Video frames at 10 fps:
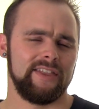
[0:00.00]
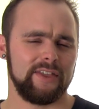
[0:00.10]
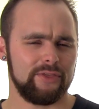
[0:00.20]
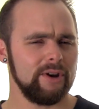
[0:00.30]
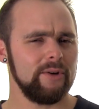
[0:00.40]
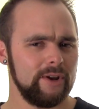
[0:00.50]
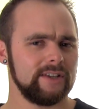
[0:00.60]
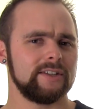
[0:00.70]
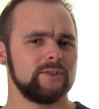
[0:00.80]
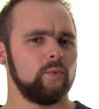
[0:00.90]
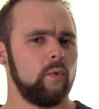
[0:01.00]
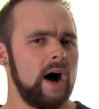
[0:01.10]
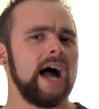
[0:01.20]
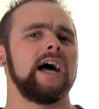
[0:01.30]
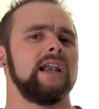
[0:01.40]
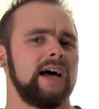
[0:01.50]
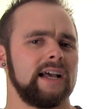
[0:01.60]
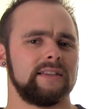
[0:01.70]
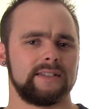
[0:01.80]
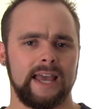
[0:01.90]
There are 3 reasons why I
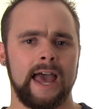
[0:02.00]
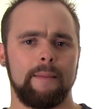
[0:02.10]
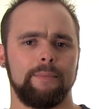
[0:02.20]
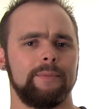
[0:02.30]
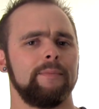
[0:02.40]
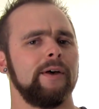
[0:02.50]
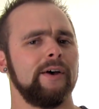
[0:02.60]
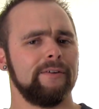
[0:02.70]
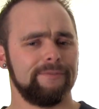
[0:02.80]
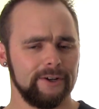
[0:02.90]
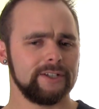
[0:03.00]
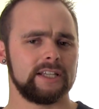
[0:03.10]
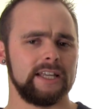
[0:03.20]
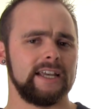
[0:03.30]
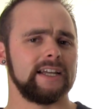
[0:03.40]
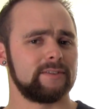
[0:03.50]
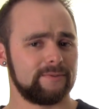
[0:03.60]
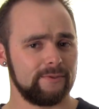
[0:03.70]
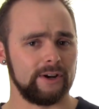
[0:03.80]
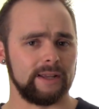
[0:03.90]
like this app. Firstly, it's
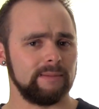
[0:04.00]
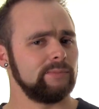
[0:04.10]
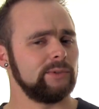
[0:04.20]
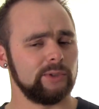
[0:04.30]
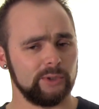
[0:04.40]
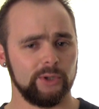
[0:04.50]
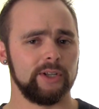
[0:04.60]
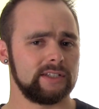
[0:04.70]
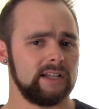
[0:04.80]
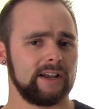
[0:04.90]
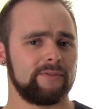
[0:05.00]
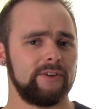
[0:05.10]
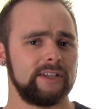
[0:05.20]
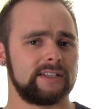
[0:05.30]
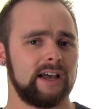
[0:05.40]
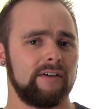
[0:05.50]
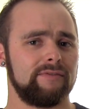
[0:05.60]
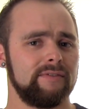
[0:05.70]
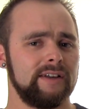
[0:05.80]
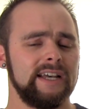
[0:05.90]
free. Who doesn't like free
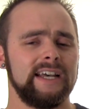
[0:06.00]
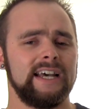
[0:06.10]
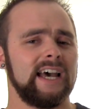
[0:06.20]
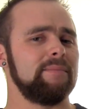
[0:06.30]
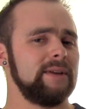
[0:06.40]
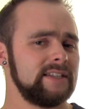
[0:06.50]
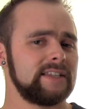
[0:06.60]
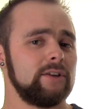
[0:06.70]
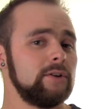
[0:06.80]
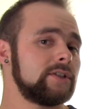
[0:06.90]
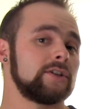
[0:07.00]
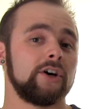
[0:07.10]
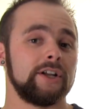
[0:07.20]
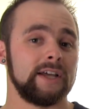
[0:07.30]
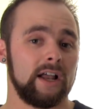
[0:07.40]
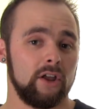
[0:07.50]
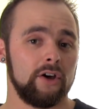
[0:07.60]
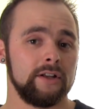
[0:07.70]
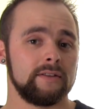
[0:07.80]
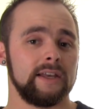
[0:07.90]
stuff? It means that users are going to
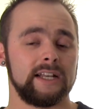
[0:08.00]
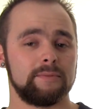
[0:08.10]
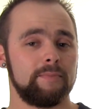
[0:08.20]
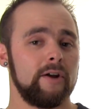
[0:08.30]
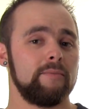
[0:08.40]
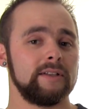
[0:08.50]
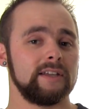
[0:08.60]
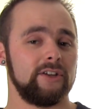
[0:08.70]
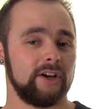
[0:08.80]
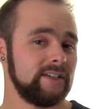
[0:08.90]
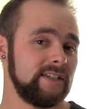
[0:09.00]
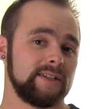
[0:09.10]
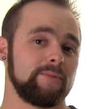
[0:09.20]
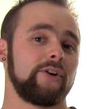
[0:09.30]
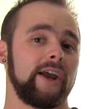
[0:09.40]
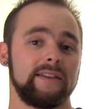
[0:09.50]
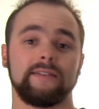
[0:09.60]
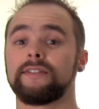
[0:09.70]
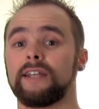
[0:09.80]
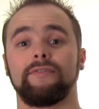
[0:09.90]
download it, experiment, and you're going to see some
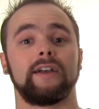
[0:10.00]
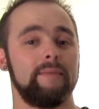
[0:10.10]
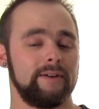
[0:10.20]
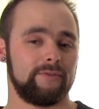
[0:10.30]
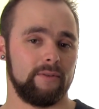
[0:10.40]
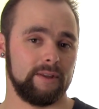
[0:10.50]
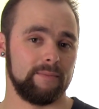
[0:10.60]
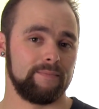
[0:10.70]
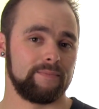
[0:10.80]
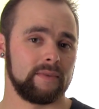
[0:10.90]
creative stuff coming from them.